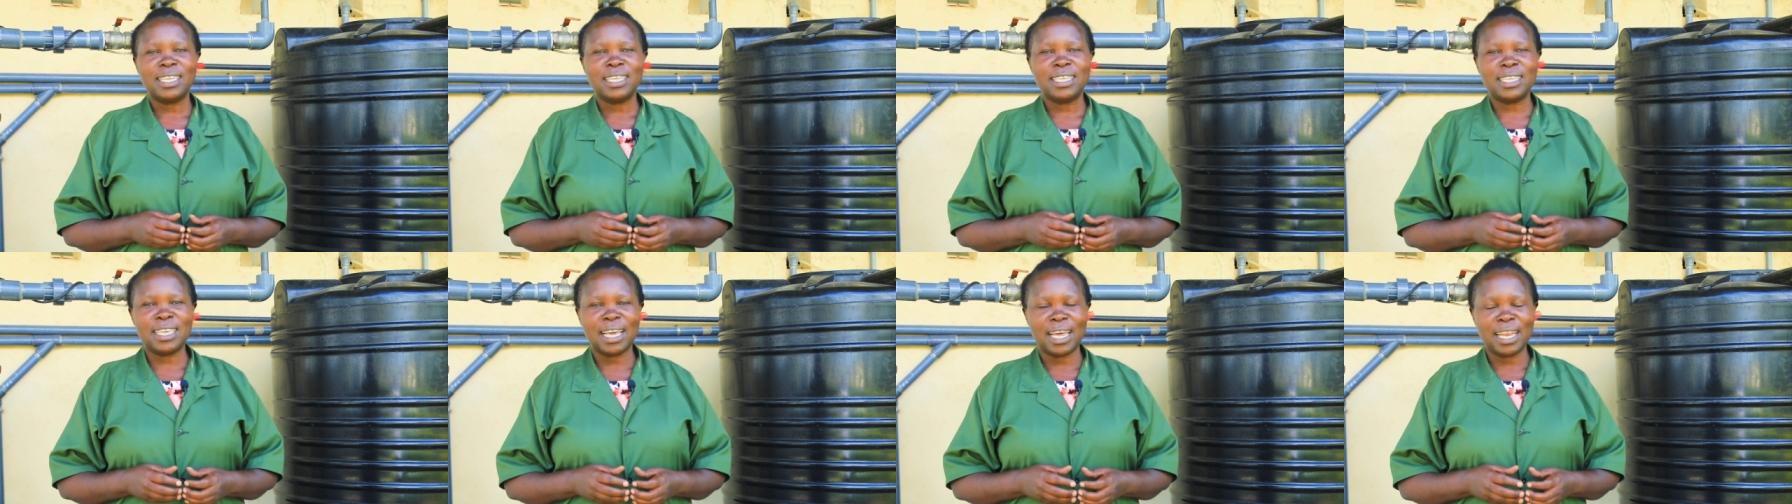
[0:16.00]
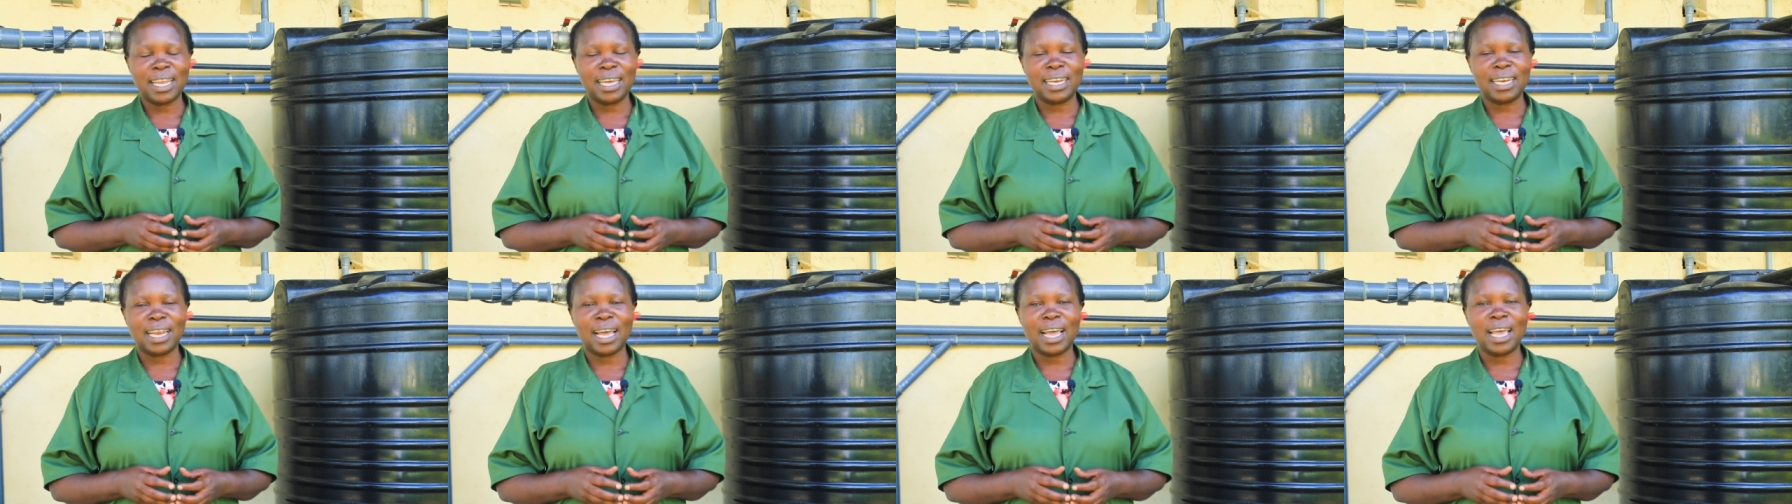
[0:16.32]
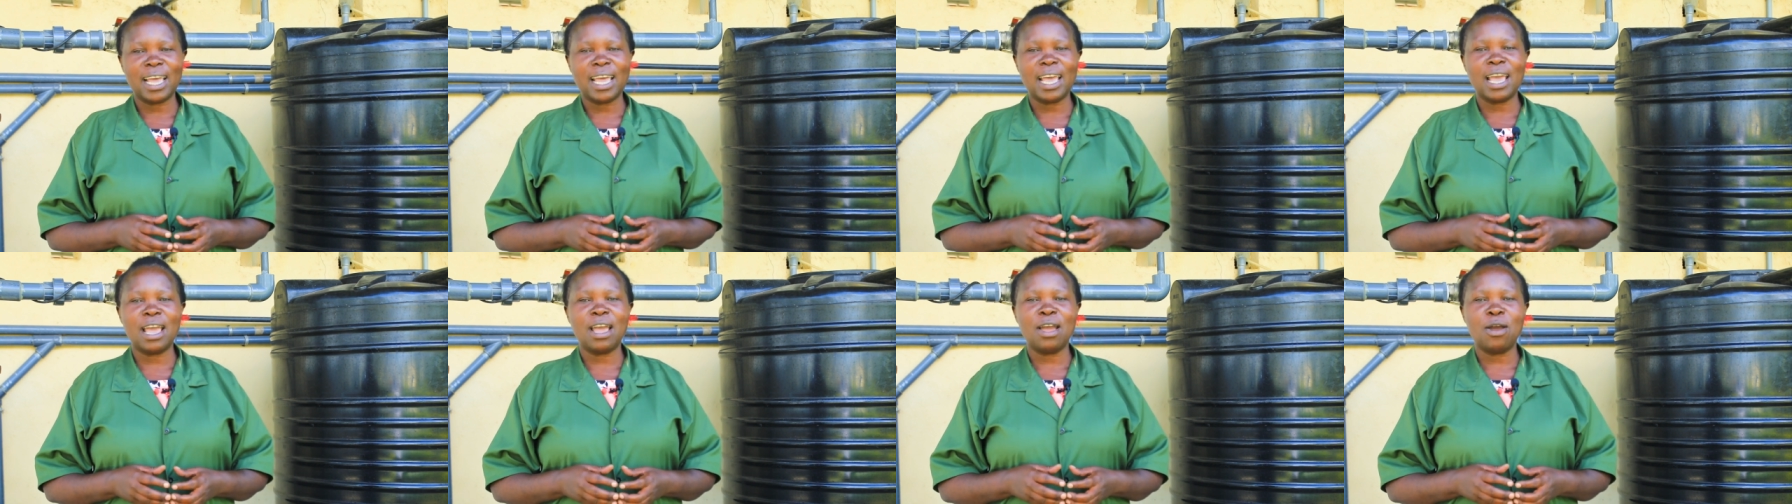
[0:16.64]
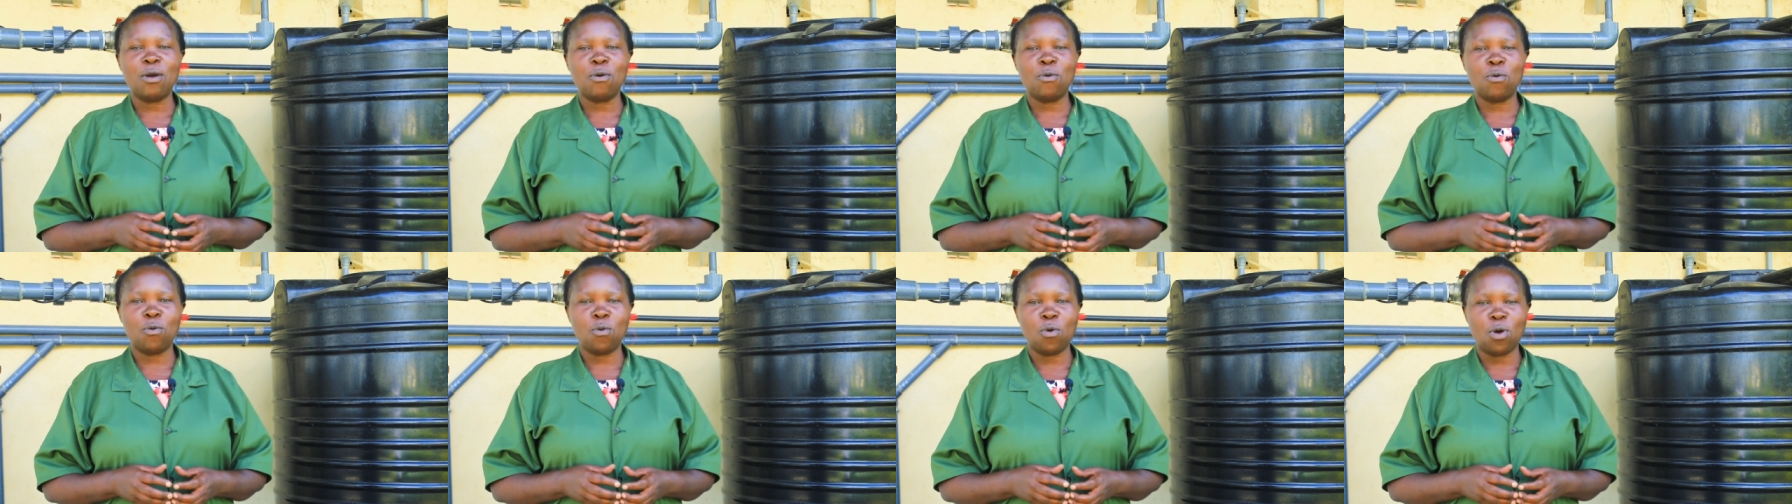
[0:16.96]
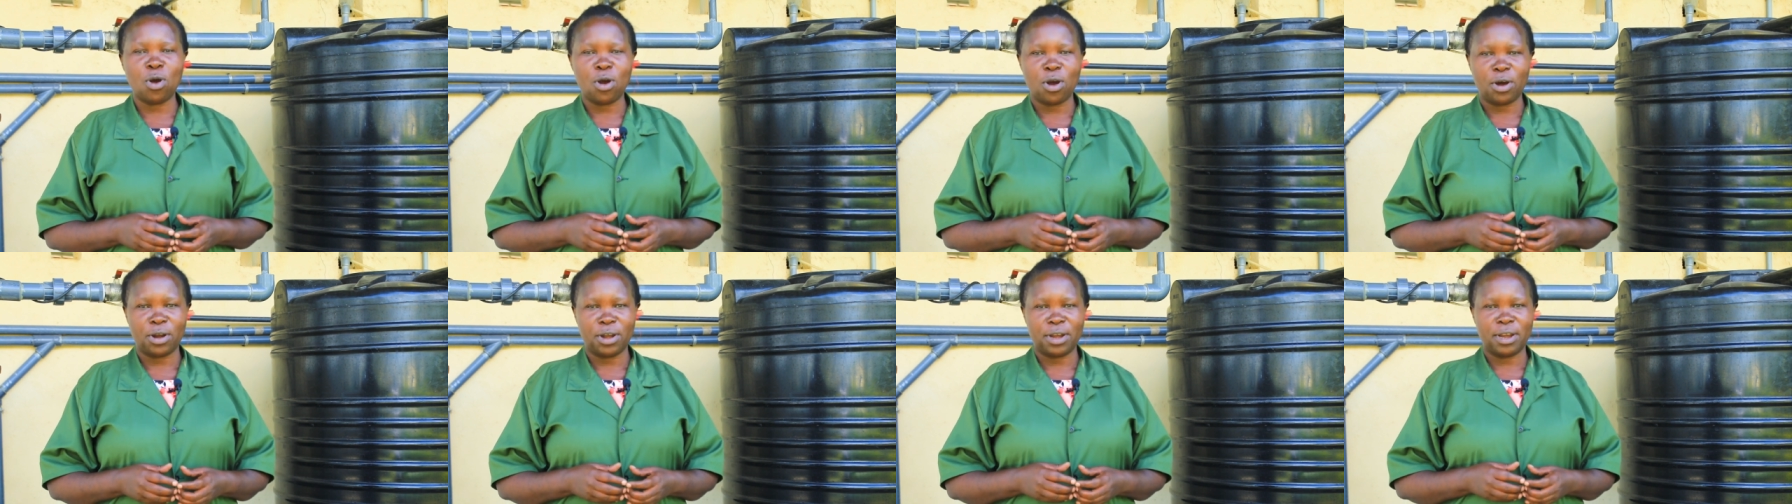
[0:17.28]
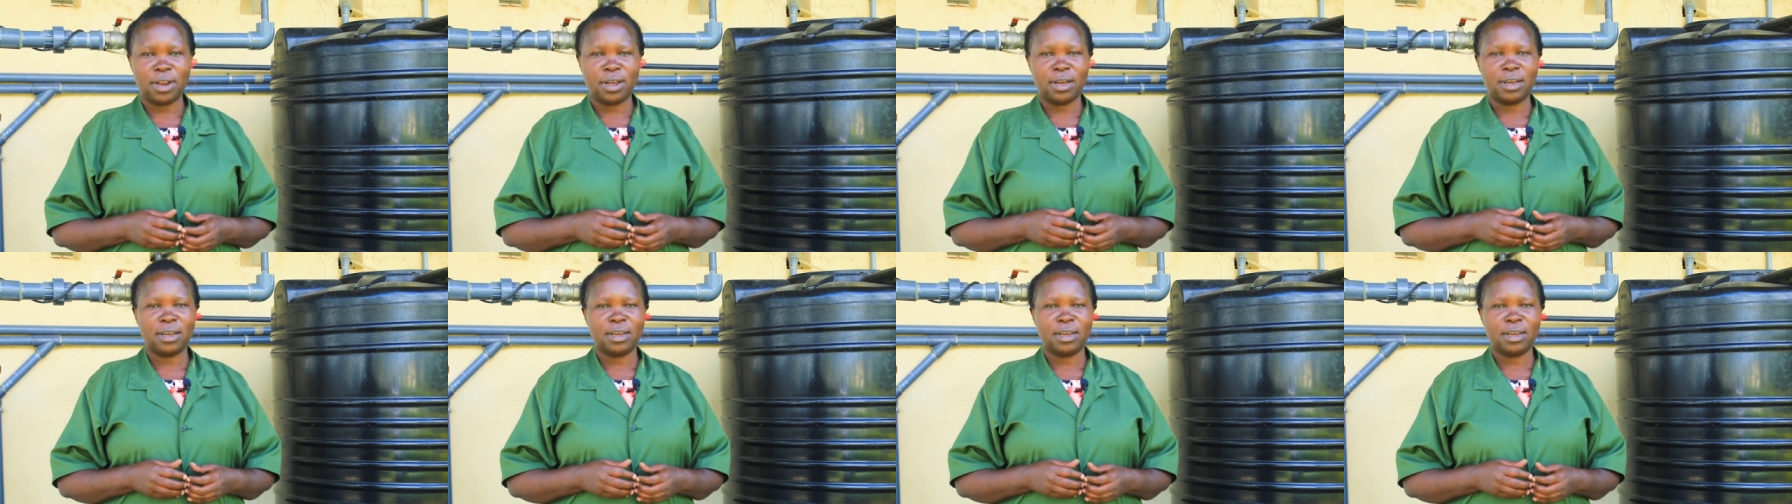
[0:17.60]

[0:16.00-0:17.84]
Nyalenda a ward.